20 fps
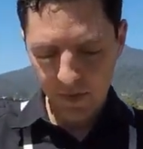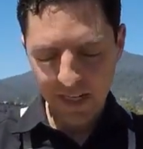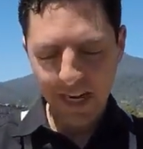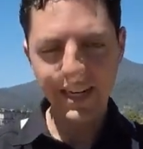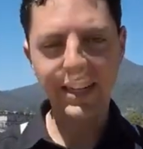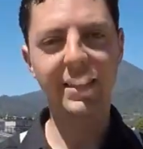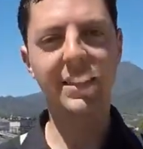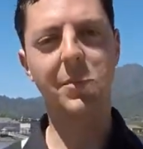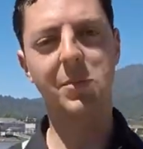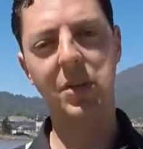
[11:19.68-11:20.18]

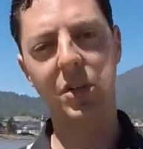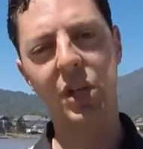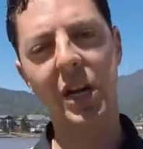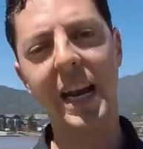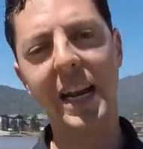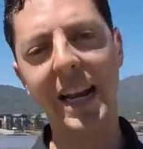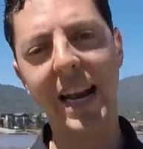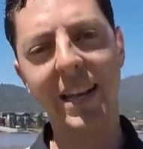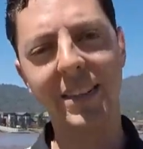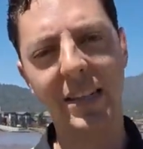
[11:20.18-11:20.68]
tightens up the
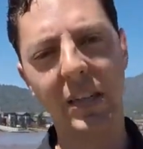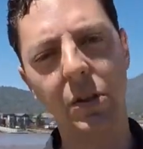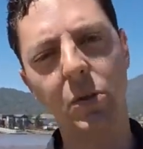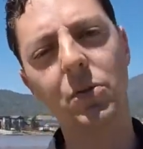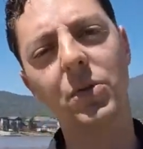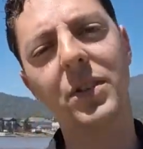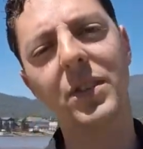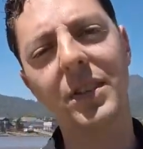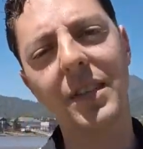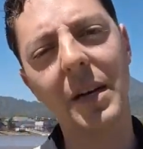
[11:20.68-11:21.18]
chain as it
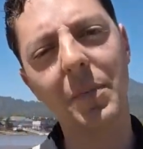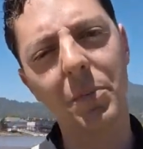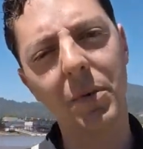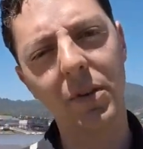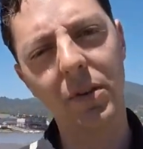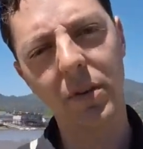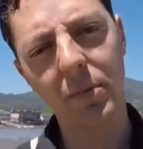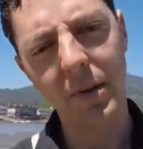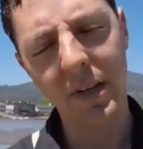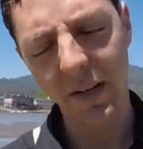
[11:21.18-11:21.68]
loosens up a
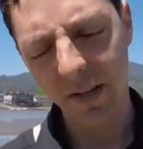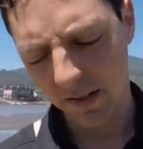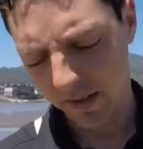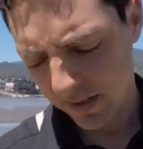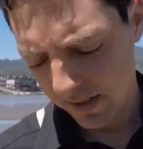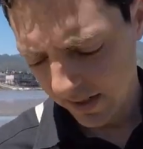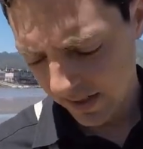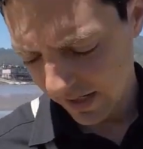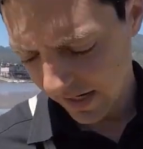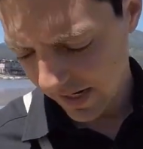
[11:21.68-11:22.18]
little bit
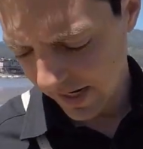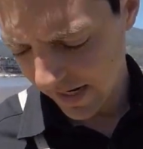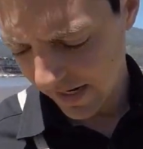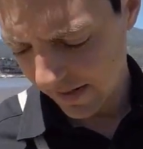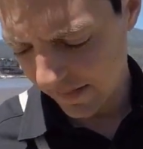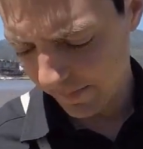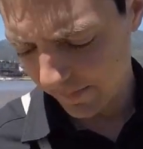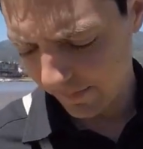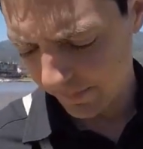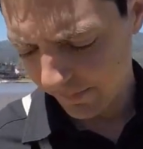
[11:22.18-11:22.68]
okay
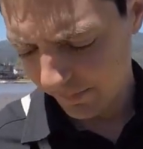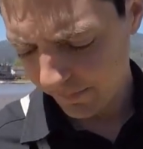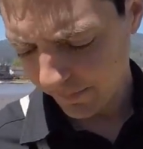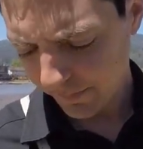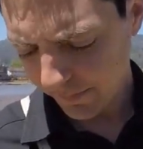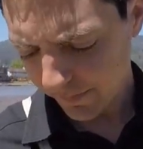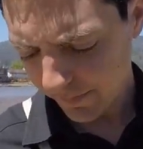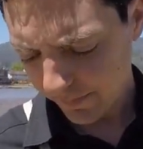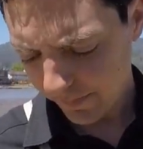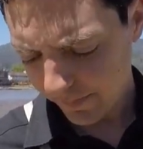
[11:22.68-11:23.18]
um,
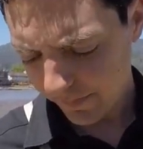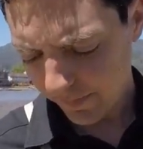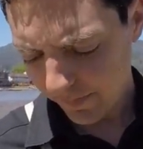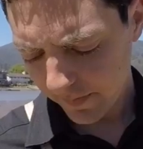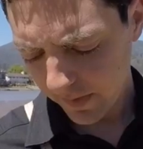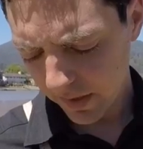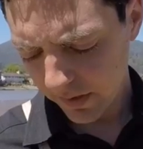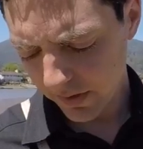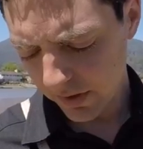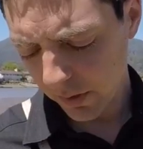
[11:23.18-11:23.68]

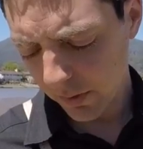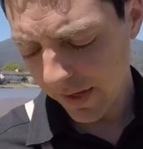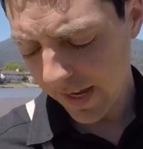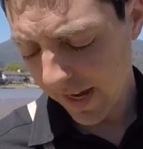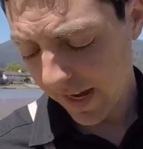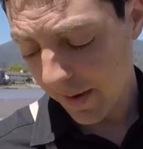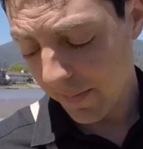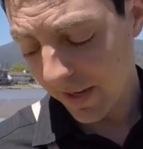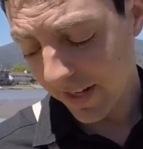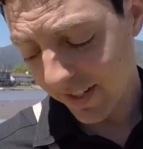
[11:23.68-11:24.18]
so
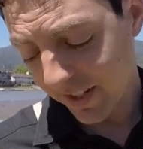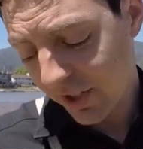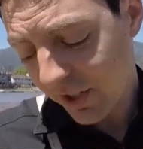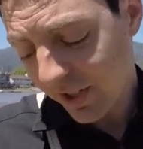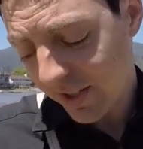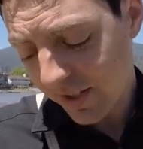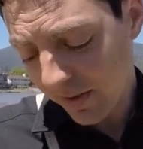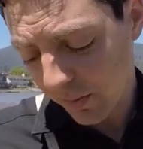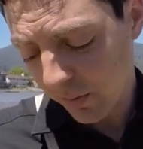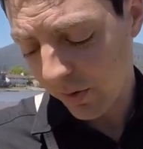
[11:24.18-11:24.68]
yeah i mean it's
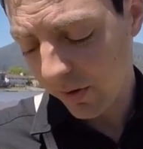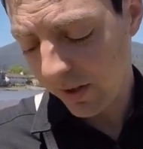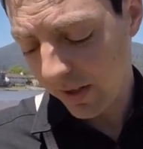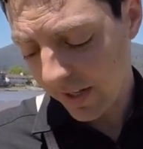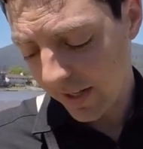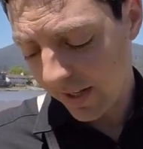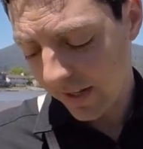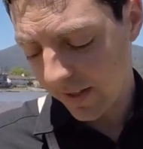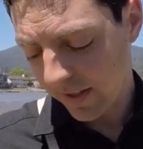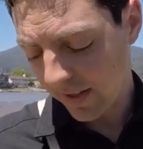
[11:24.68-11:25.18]
just a
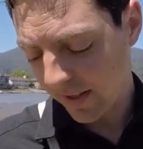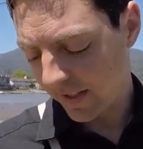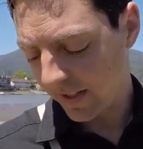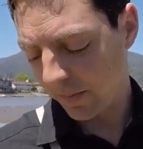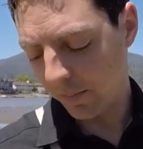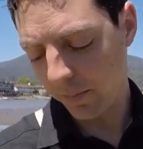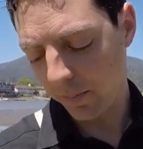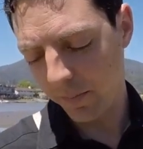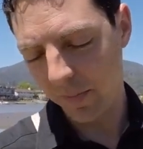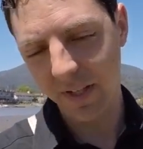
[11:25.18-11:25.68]
really
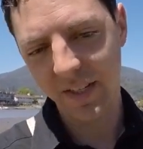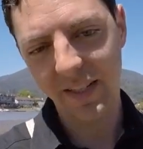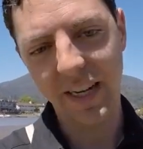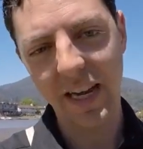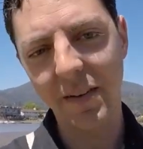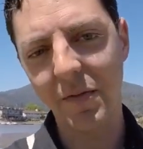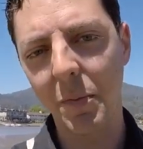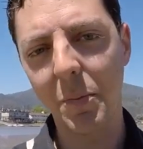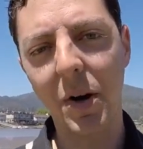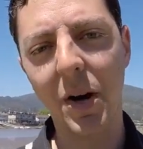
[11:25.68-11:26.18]
it's a it's
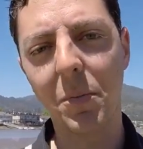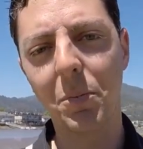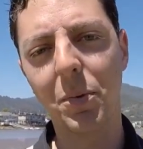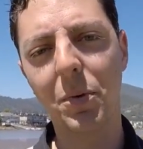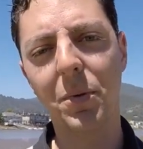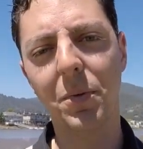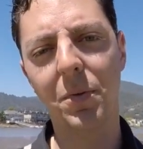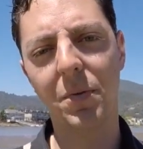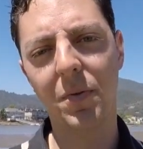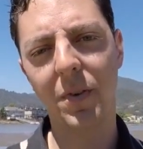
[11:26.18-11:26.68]
kind of a bomb
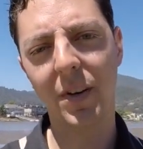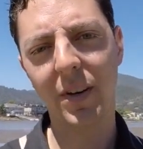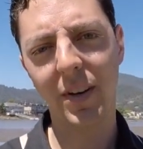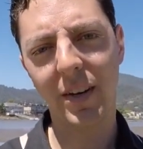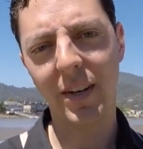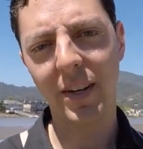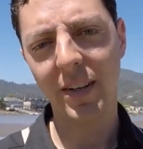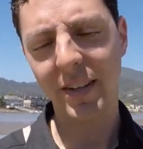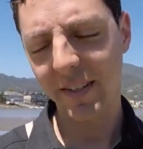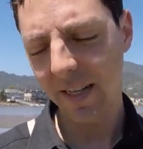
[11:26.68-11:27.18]
proof
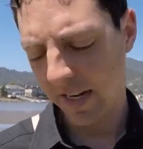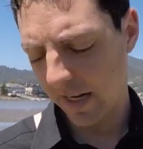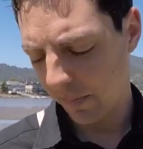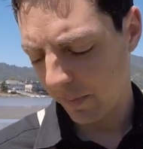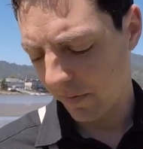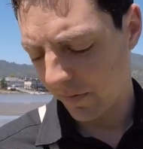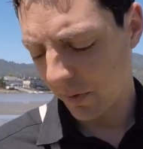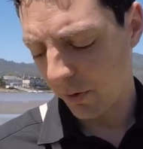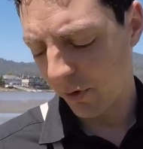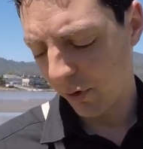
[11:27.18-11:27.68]

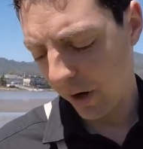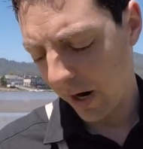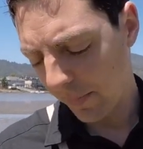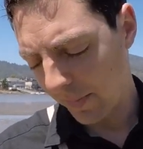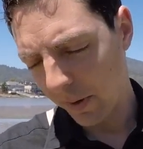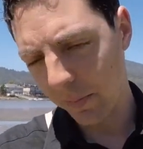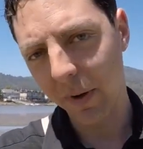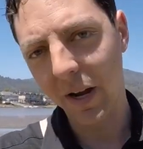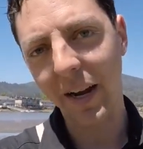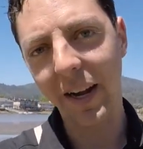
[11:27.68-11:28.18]
setup if you
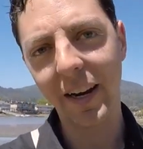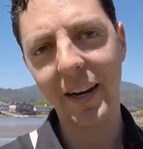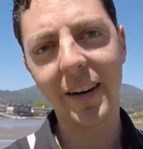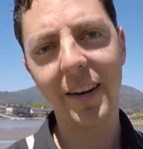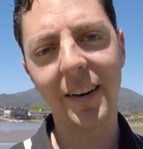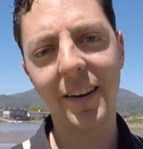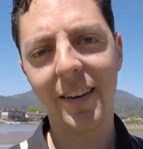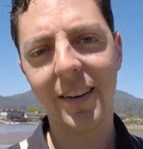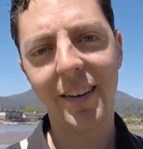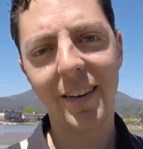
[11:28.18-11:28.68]
drop your bike